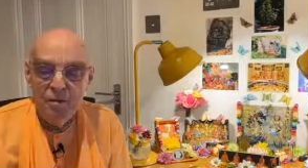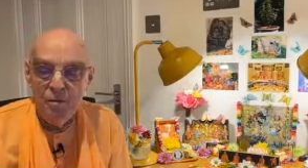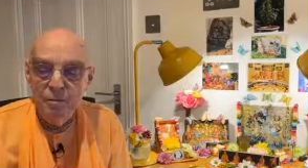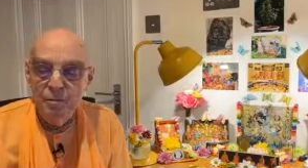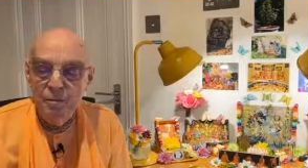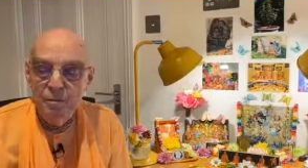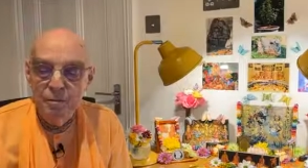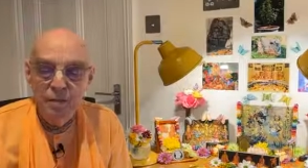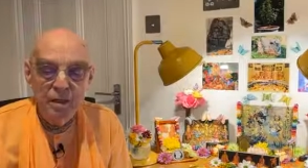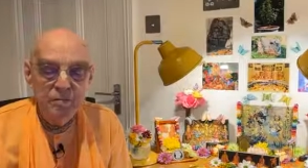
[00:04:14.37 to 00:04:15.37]
Om
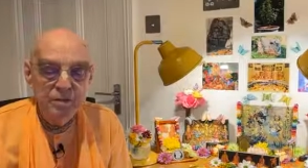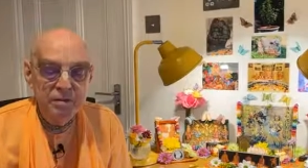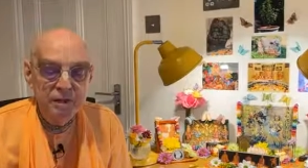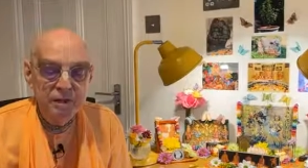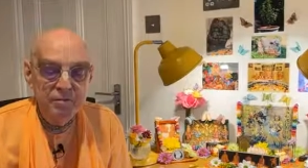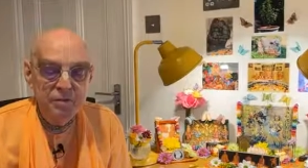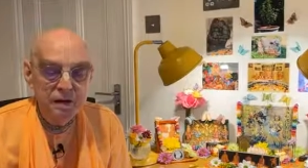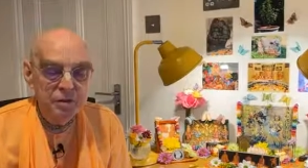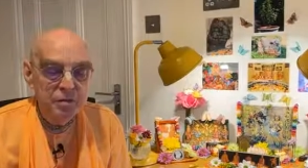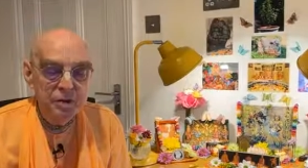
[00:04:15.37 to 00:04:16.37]
Namo Bhagavate
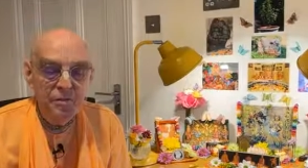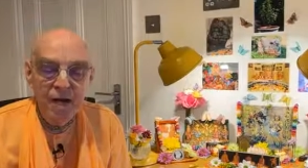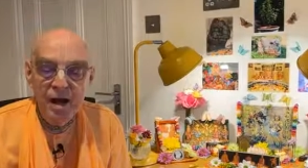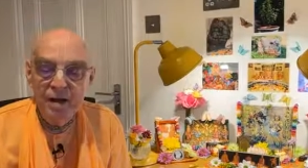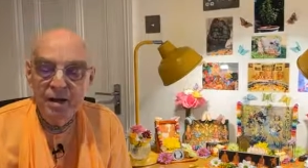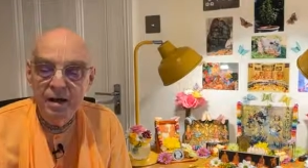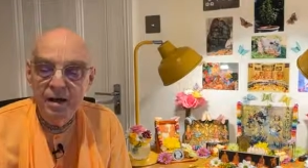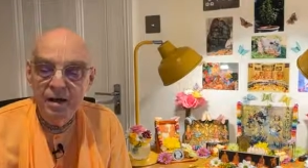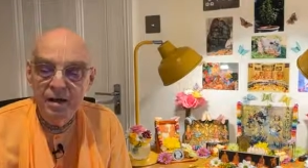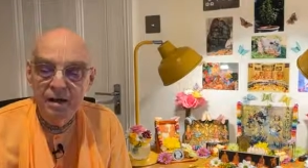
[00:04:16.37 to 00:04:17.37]
Vasudevaya.